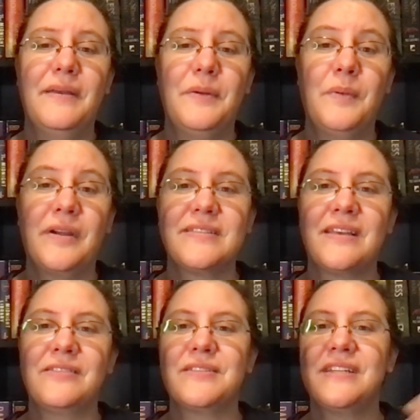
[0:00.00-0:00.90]
whereas
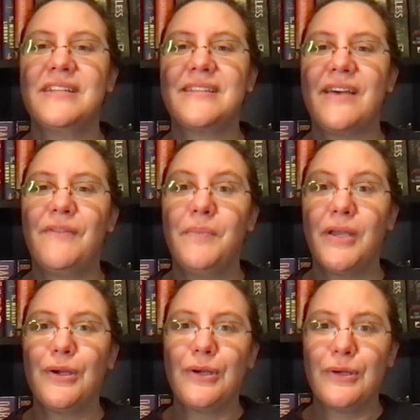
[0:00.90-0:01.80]
other cities have a
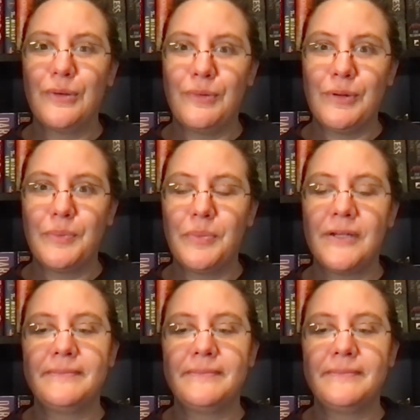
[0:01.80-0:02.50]
bigger group,